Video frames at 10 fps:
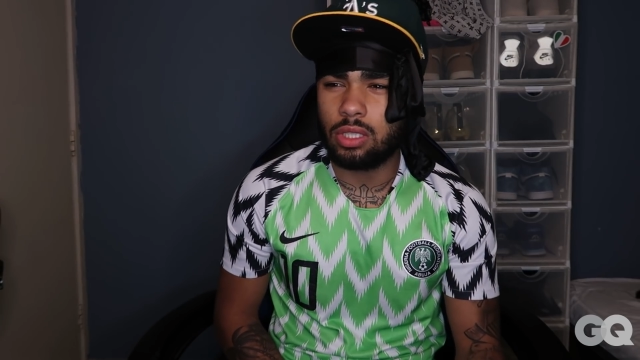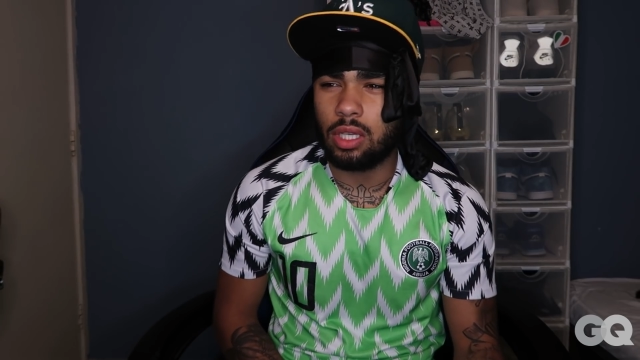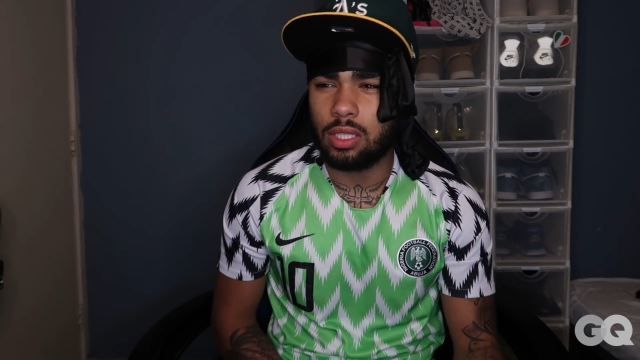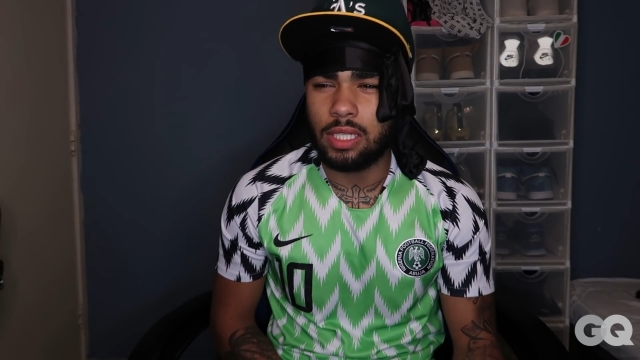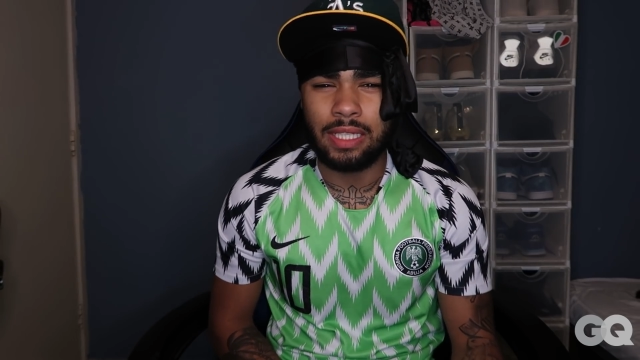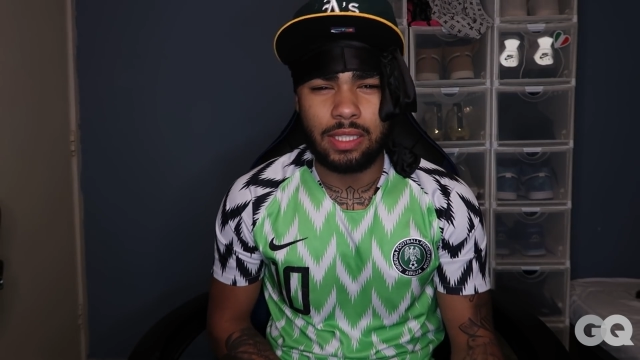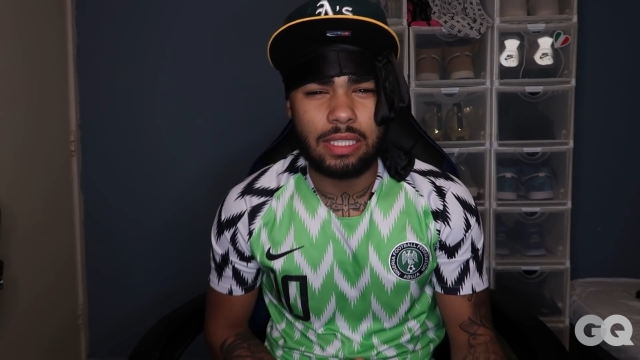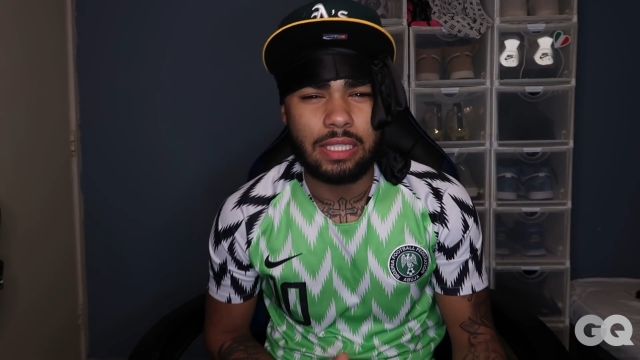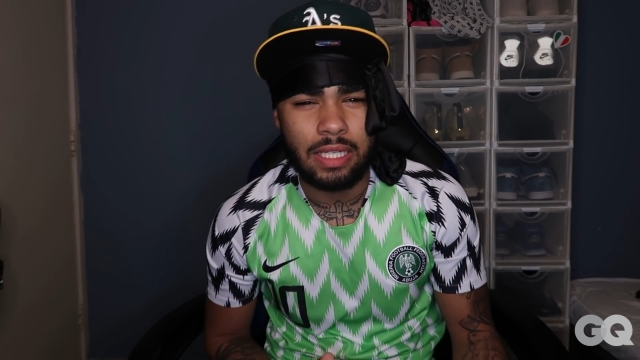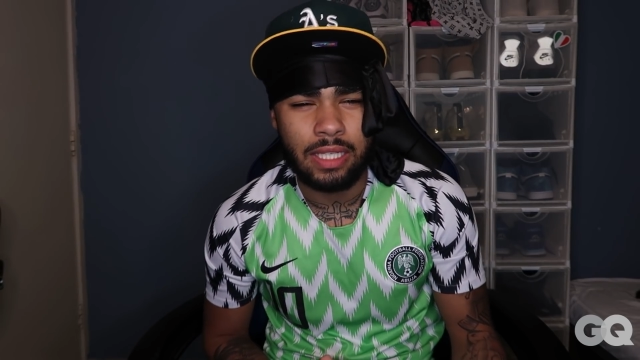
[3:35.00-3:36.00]
because they need
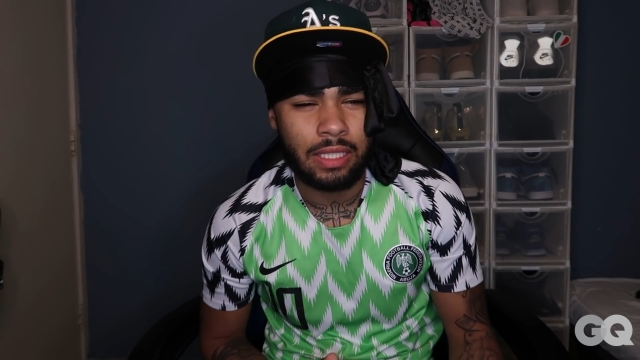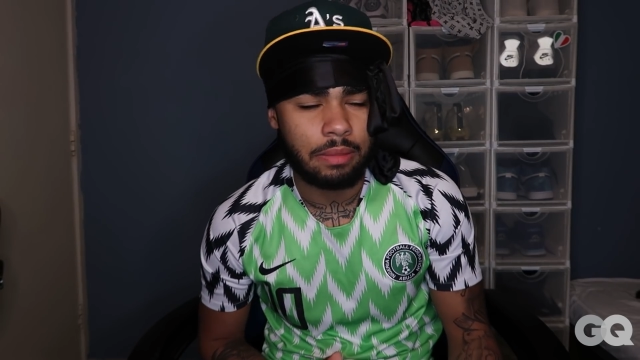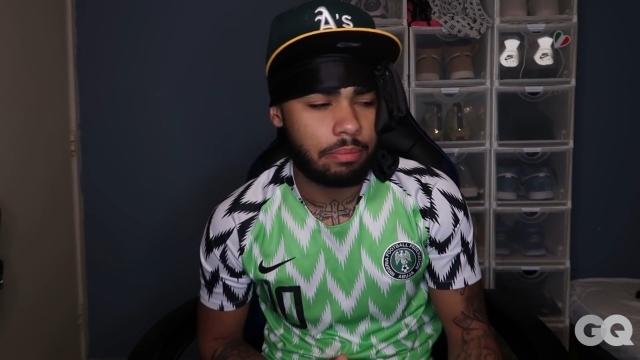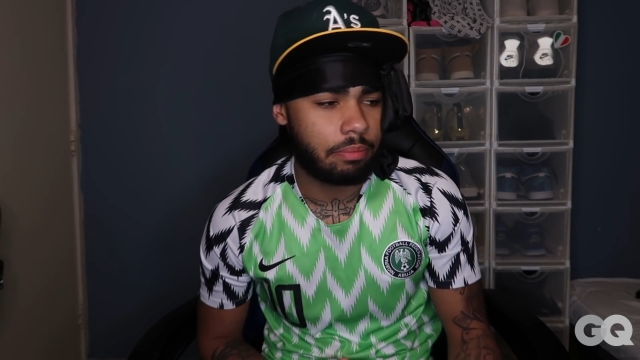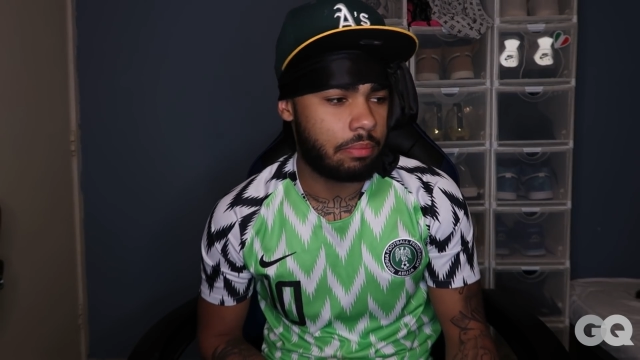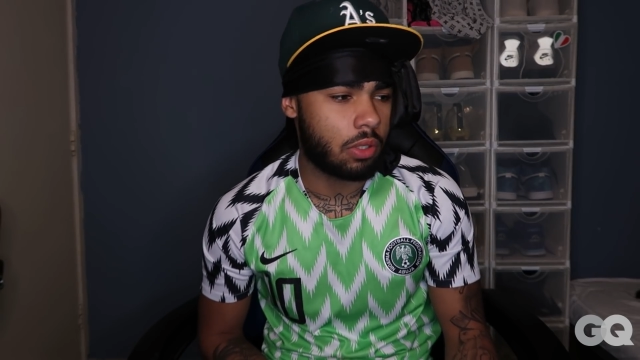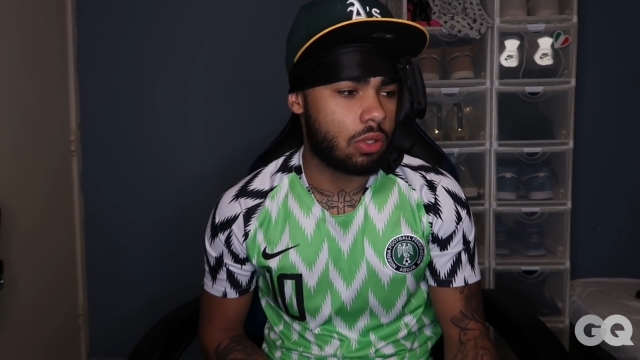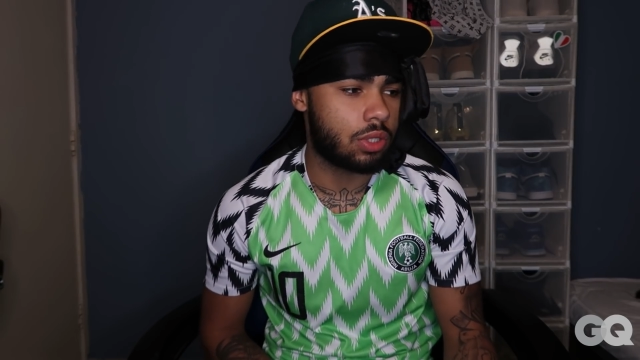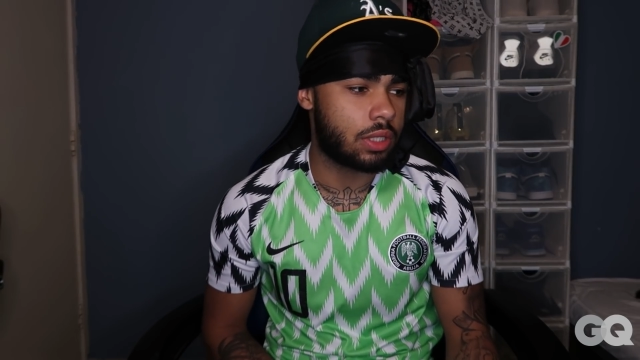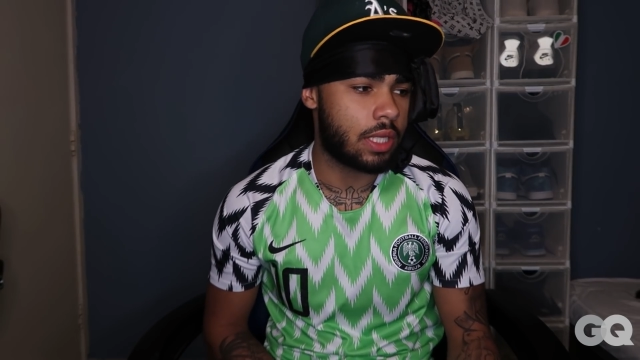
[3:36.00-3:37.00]
to sleep,
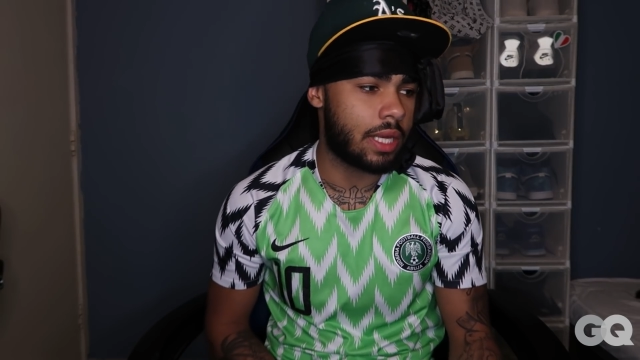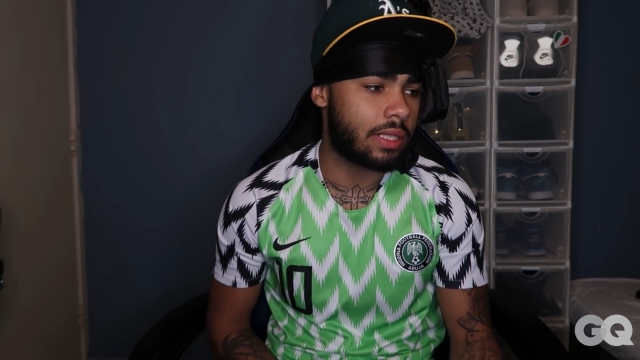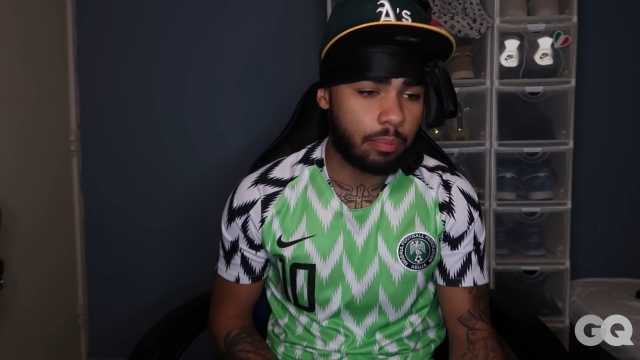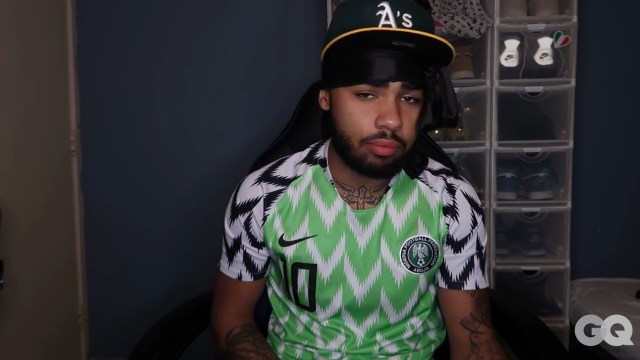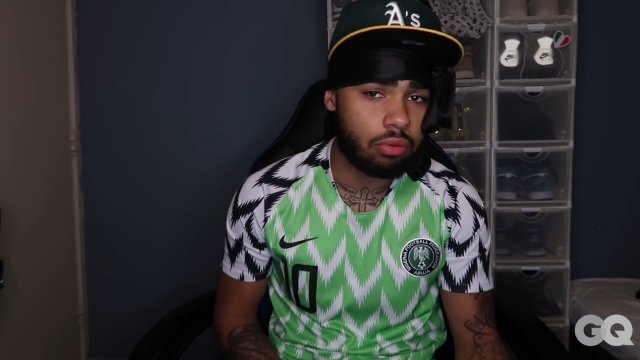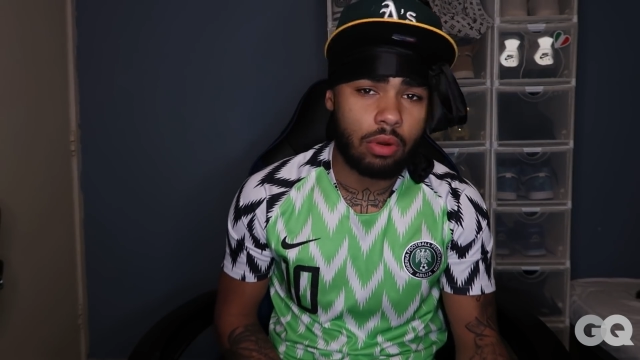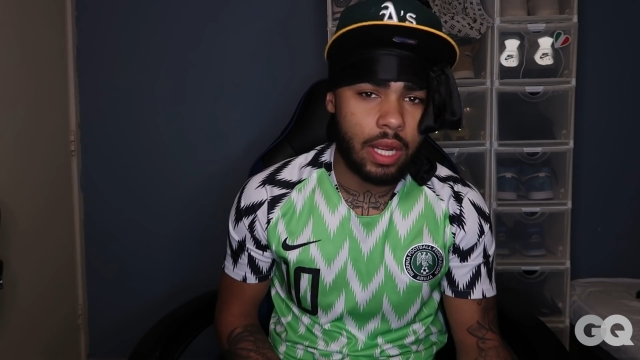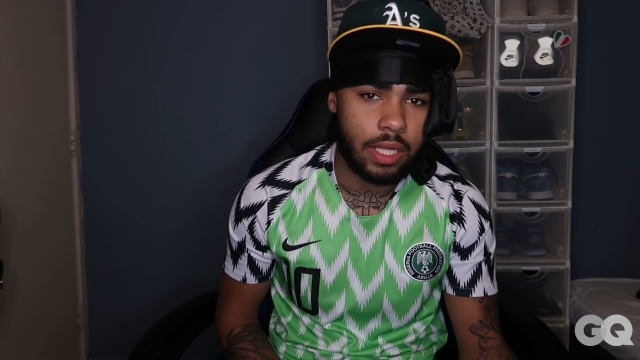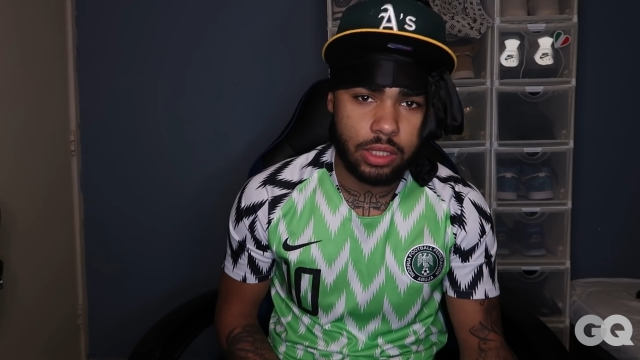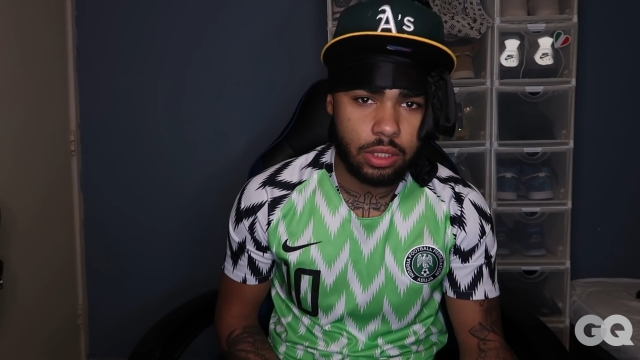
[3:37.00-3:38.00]
because they're
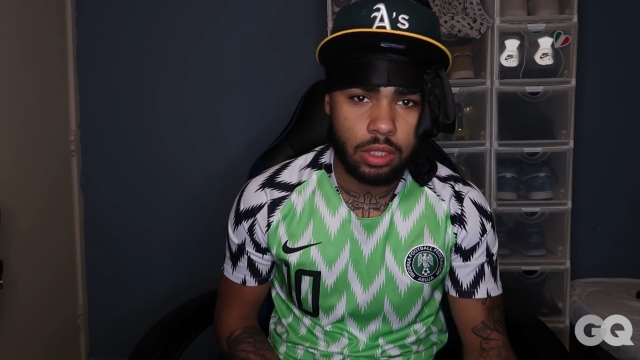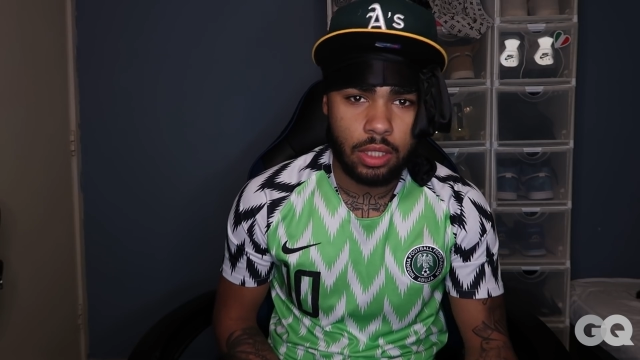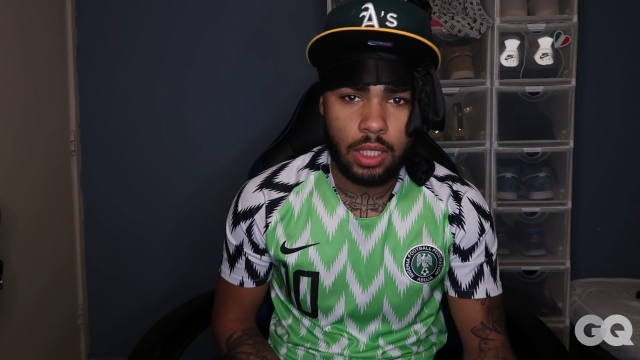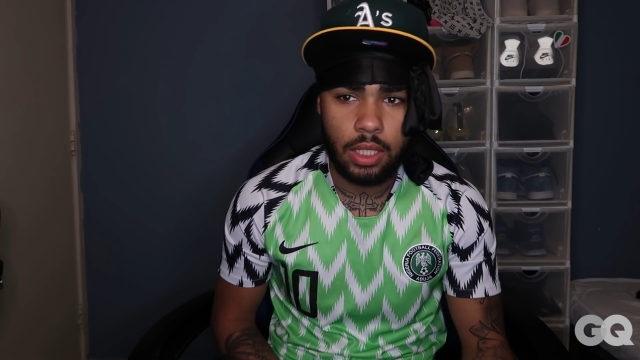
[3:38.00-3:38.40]
depressed.